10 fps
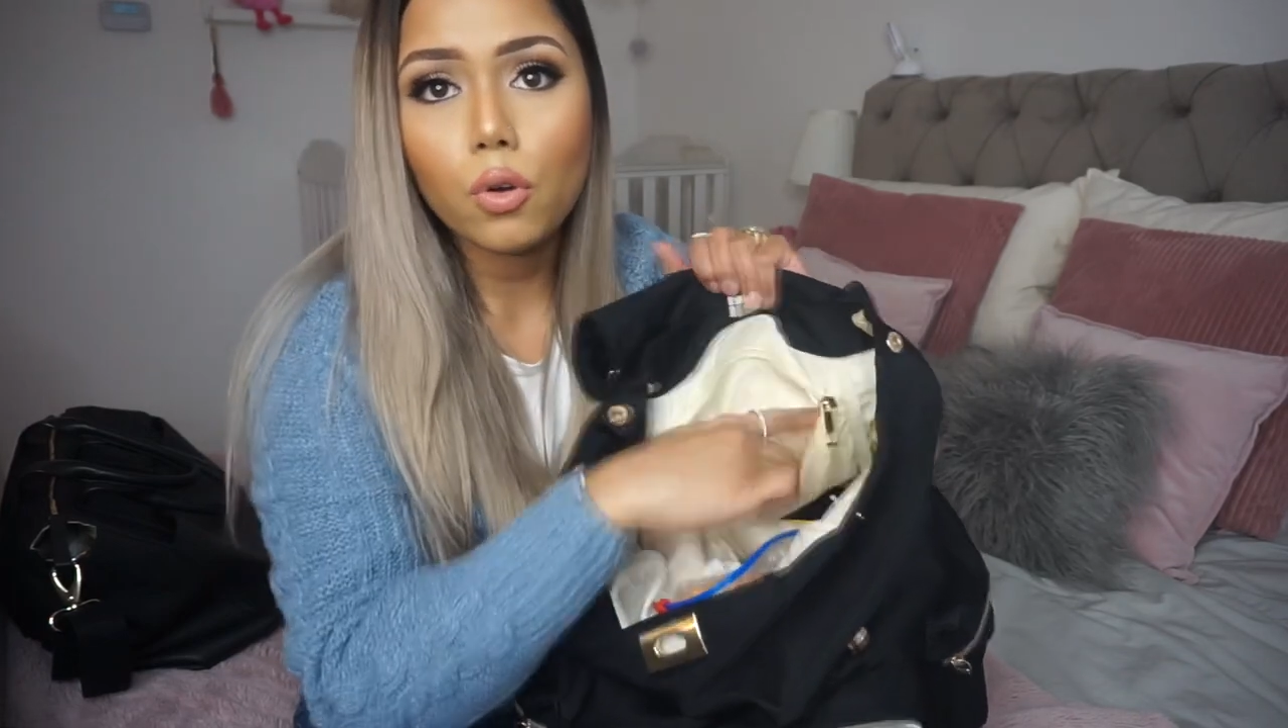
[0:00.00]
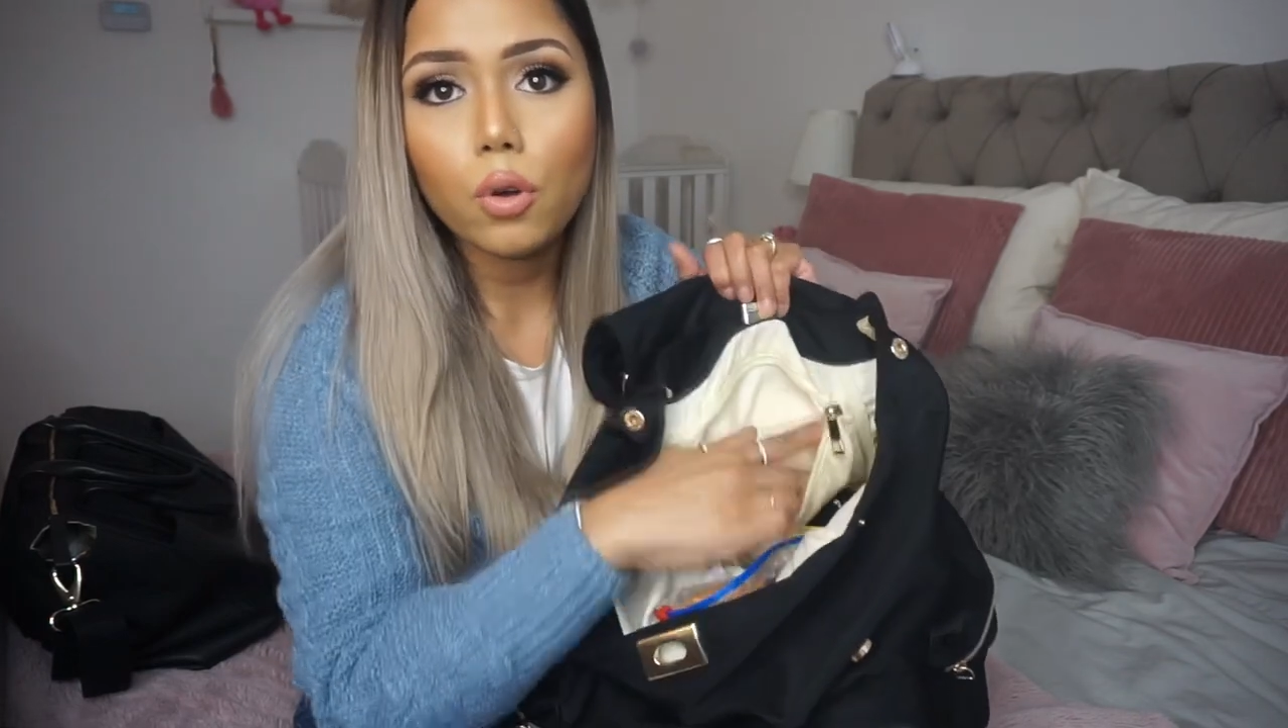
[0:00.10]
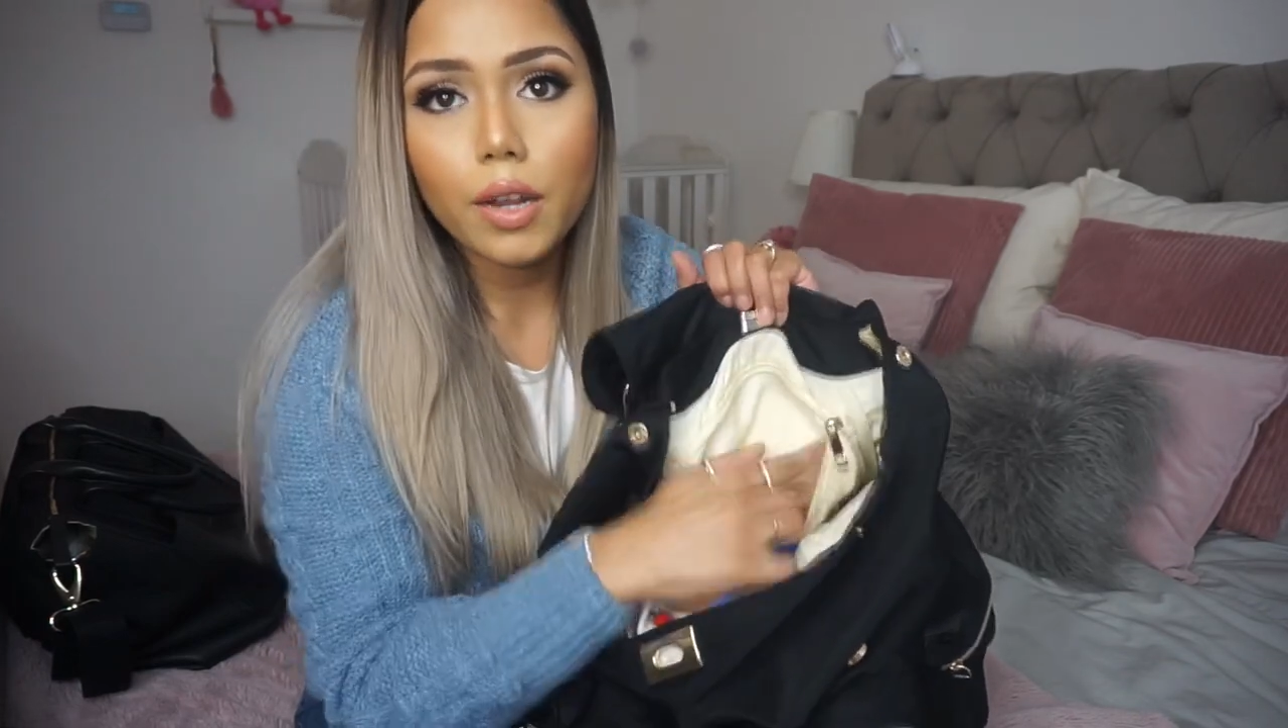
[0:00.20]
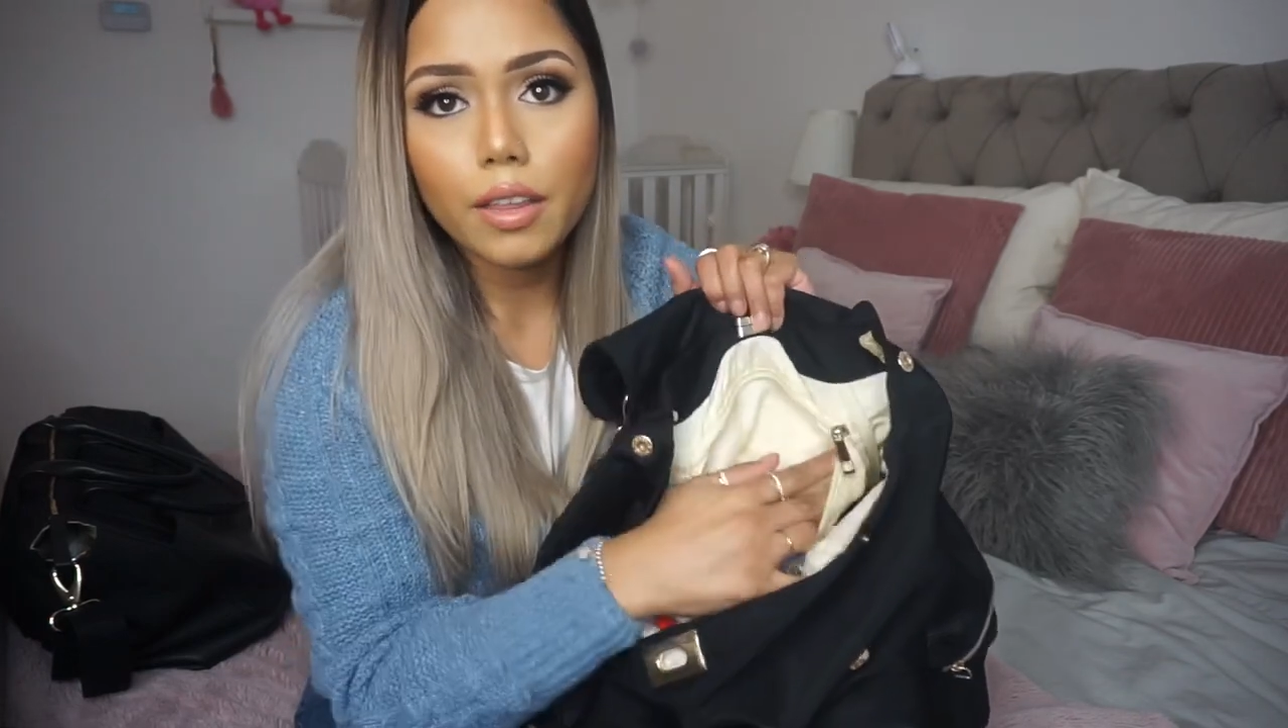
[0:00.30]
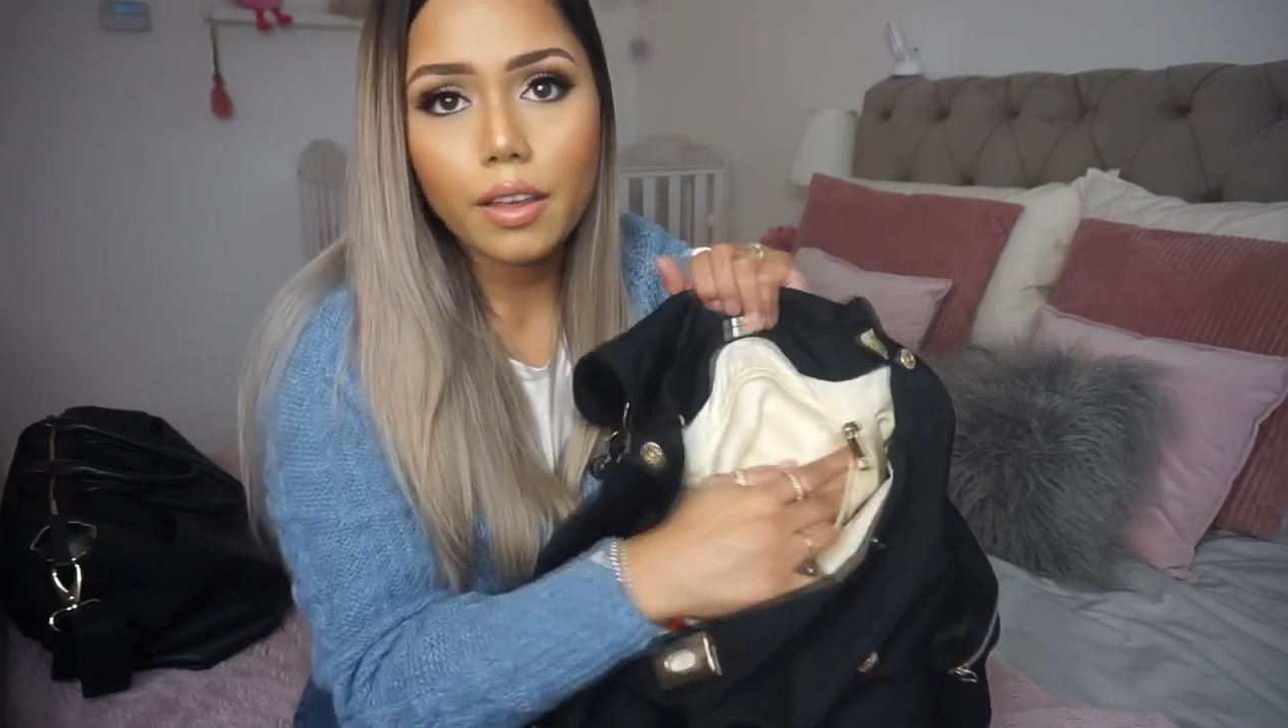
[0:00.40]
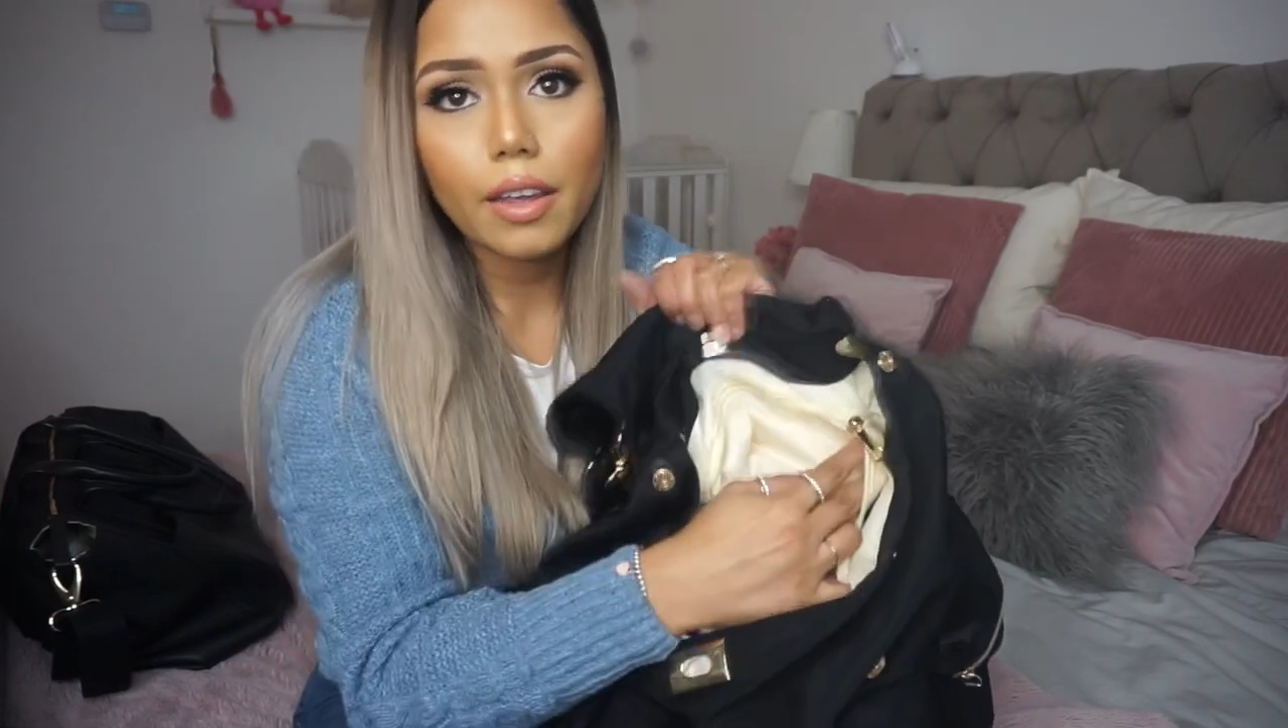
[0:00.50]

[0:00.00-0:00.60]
got anything